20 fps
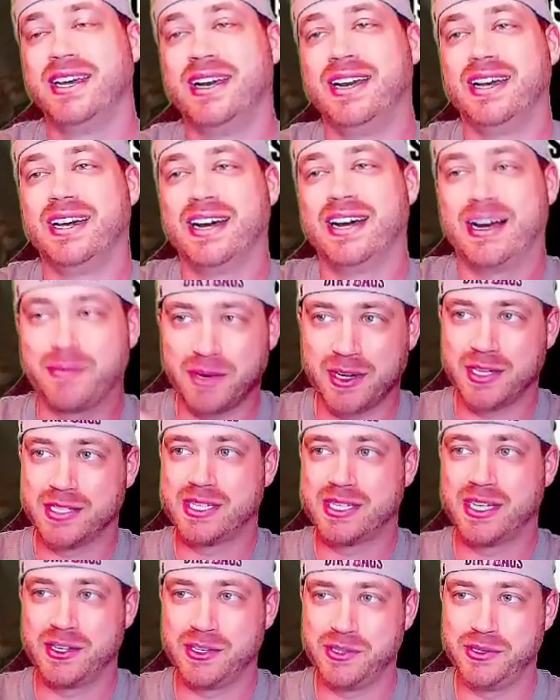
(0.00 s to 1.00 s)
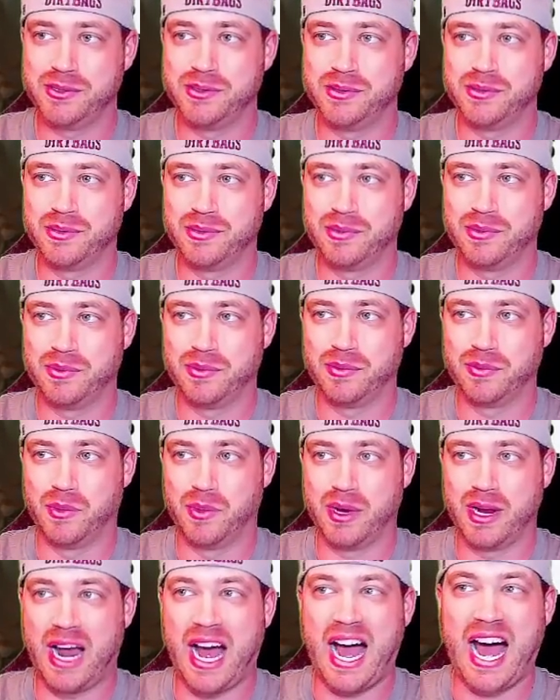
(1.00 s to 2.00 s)
I'm going to tell you
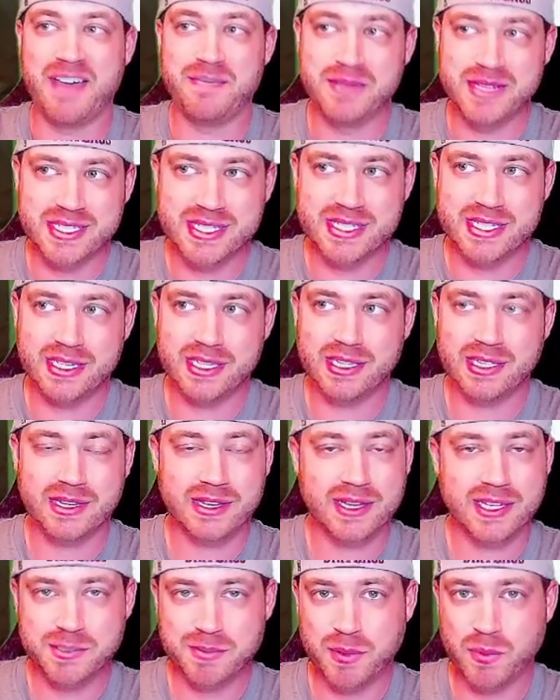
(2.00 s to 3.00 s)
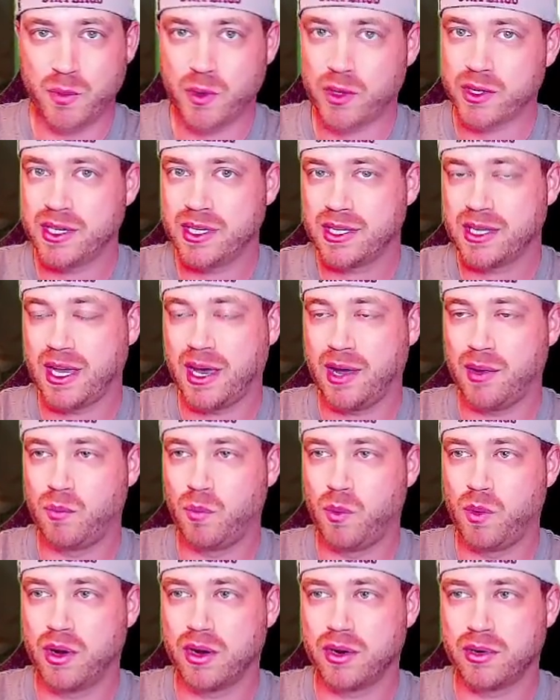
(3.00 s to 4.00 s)
what I've been seeing that's been working and
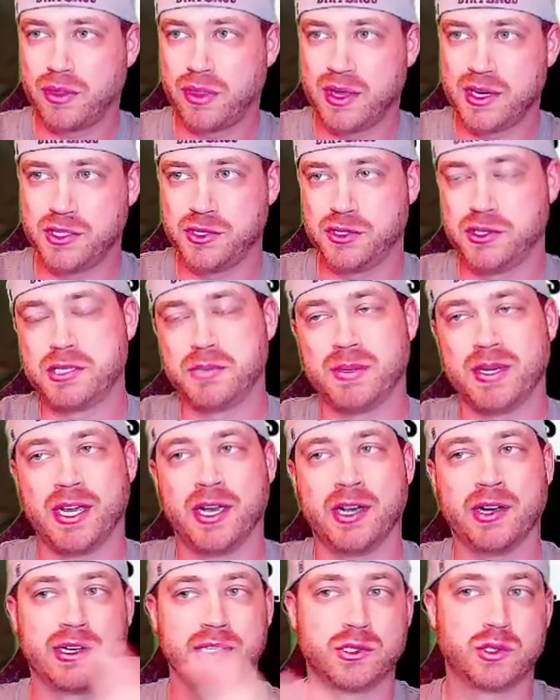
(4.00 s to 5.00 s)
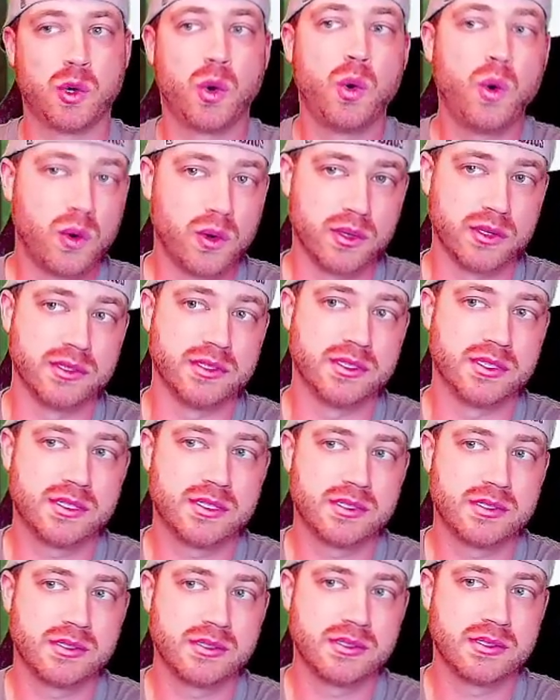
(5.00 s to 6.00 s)
what are things you should be gearing
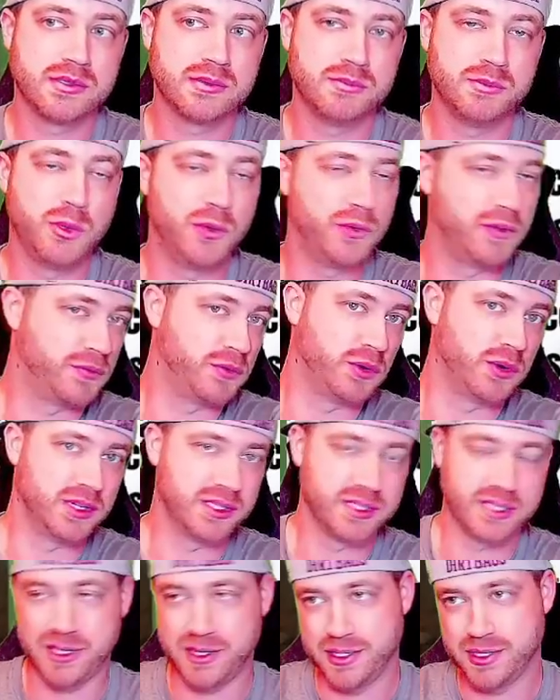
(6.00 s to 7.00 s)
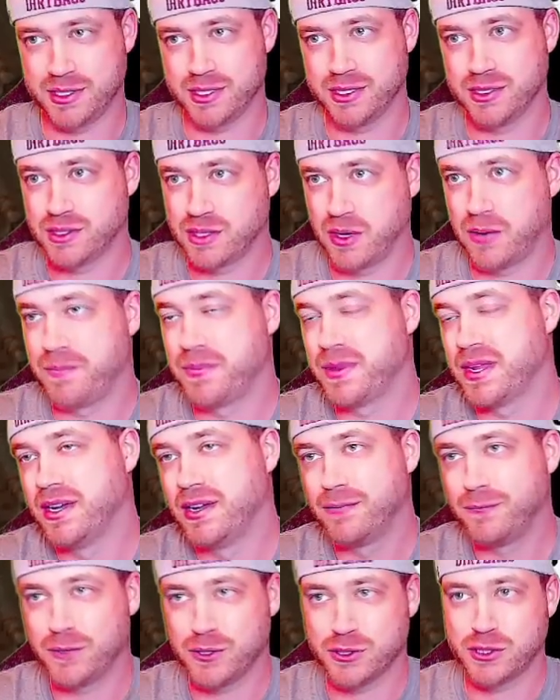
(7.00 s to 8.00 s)
towards moving forward into the edition. So
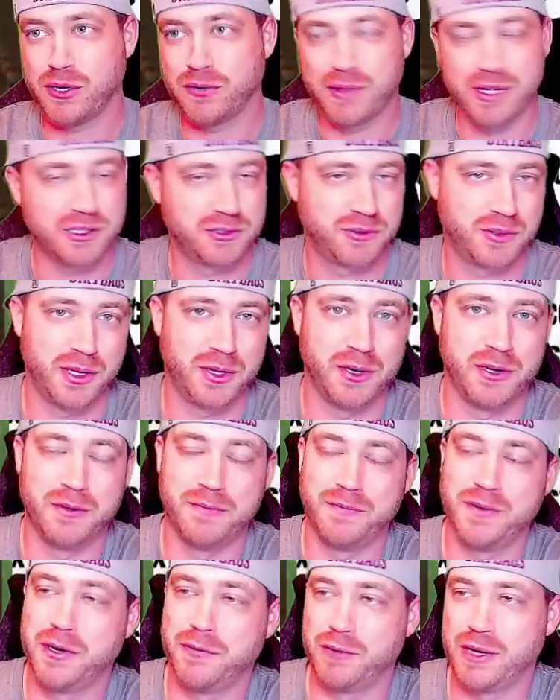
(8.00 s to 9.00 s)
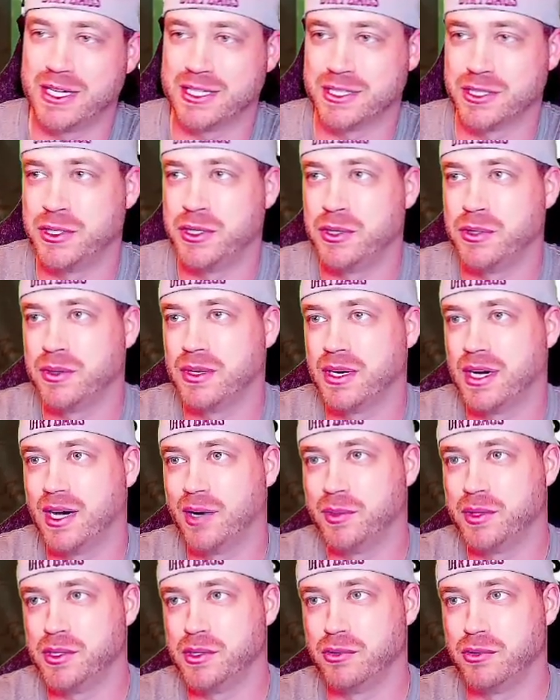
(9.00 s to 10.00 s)
first of all, thanks for clicking on the video. If you guys are new, uh, we
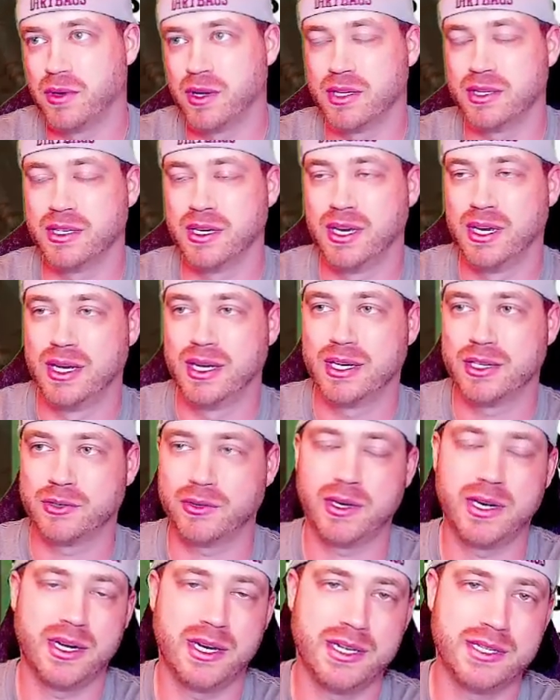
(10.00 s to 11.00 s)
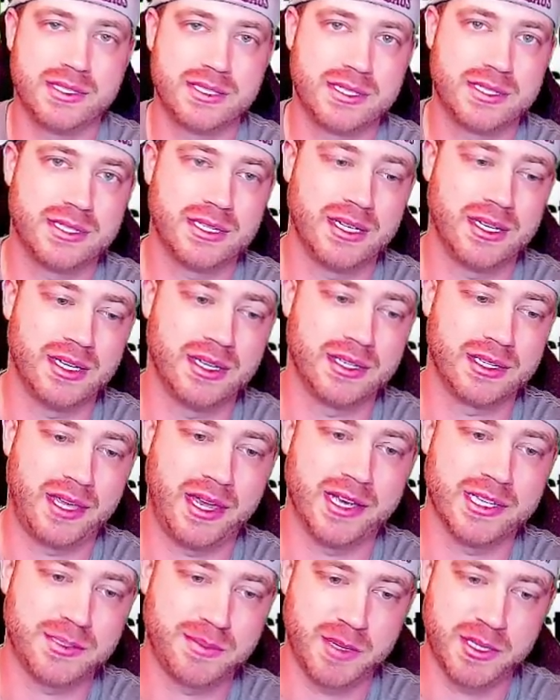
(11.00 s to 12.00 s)
do run Grey Knights, uh,
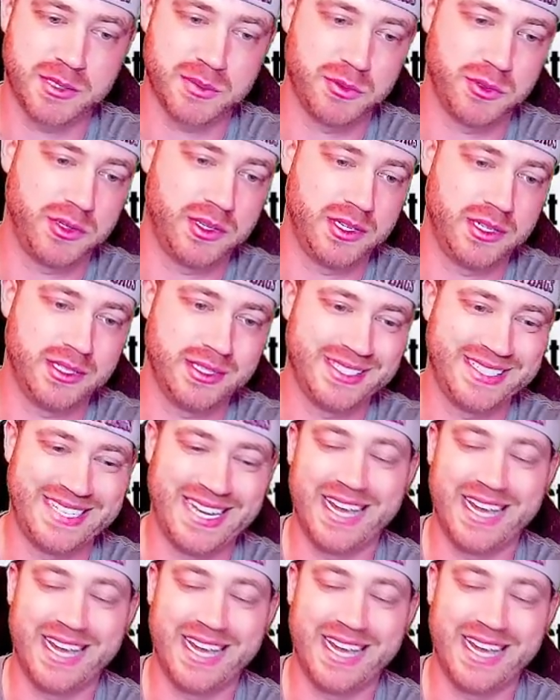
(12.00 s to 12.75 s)
Chaos Space Marines, Death